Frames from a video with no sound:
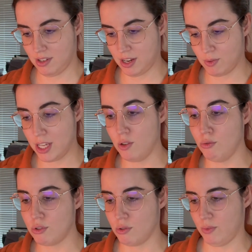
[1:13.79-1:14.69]
How do I
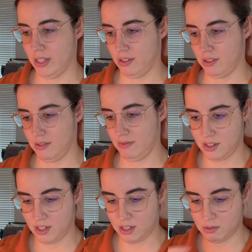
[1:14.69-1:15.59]
use the wheel?
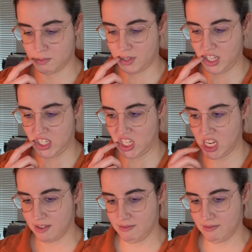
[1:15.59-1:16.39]
Is this supposed to be easy?